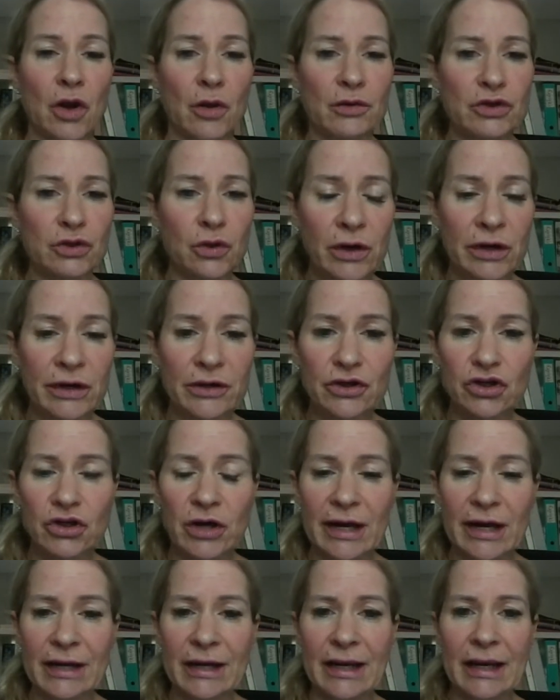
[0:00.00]
toilet
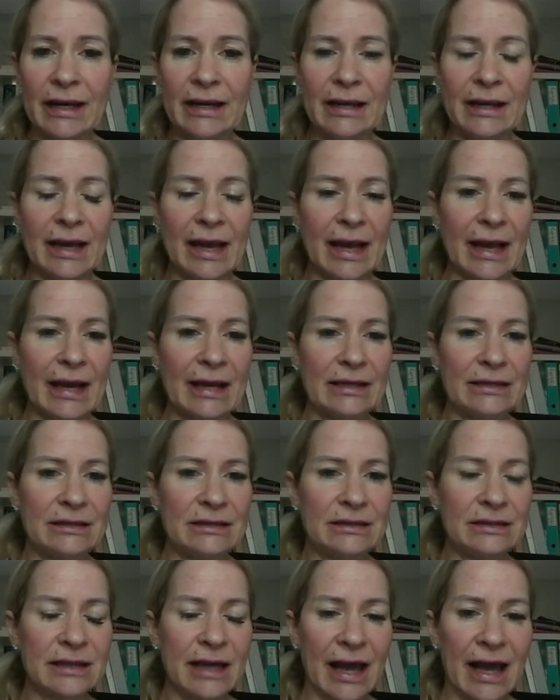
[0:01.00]
training
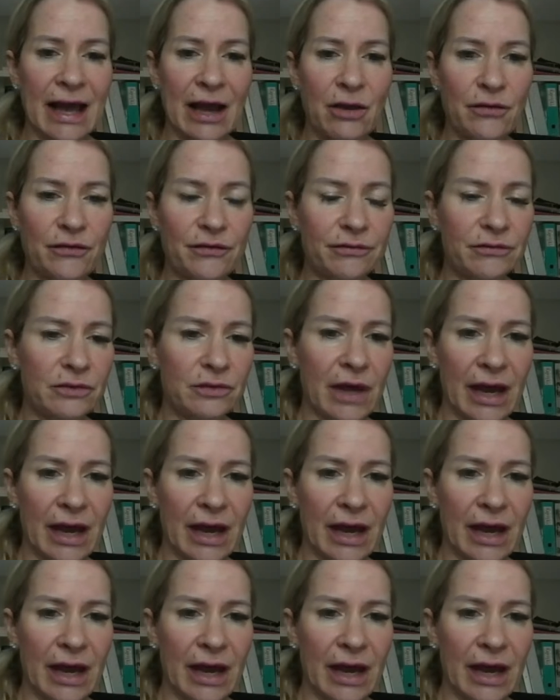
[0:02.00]
and how